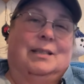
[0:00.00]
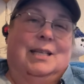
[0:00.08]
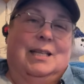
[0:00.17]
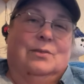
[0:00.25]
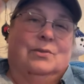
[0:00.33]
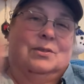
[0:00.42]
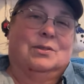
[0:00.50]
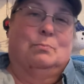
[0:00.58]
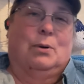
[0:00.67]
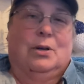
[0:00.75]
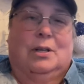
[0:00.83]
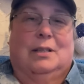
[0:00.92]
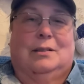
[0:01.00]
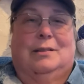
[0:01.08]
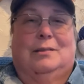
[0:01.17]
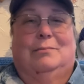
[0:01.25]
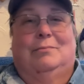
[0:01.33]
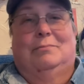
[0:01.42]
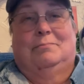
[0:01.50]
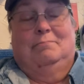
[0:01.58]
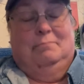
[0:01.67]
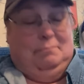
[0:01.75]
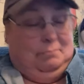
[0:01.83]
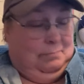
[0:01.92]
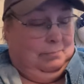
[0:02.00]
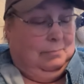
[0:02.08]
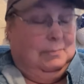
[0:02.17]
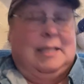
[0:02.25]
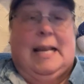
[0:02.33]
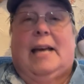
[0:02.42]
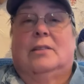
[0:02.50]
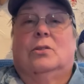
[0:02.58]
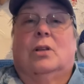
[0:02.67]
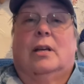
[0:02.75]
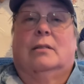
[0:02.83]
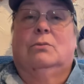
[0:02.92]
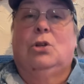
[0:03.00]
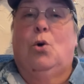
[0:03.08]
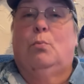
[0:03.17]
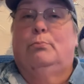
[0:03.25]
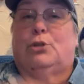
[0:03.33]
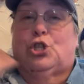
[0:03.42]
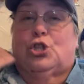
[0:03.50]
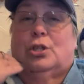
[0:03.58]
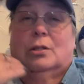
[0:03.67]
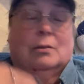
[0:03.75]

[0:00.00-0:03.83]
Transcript: Kiva's barking and Dad's like, nope. Shh.